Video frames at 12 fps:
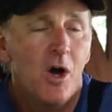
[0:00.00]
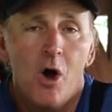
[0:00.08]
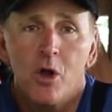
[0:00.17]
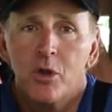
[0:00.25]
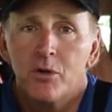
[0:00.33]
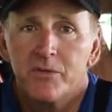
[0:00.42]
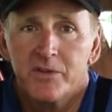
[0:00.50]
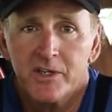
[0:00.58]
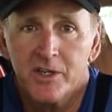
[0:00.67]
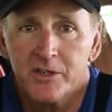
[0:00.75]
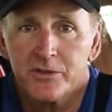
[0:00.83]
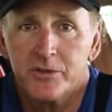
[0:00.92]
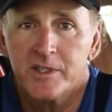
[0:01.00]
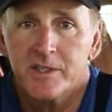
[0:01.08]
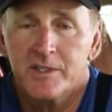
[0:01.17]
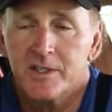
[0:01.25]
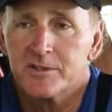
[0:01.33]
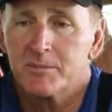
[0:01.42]
all over the country.
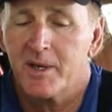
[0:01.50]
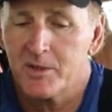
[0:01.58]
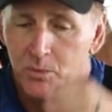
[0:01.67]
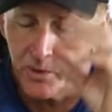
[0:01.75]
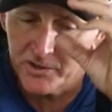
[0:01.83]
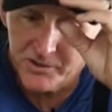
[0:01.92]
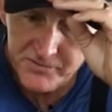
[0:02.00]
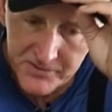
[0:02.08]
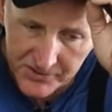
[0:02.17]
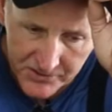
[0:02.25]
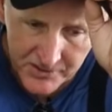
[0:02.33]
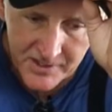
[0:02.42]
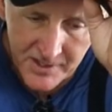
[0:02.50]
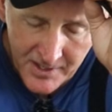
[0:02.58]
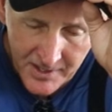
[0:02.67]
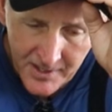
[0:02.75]
It doesn't matter where you're fishing.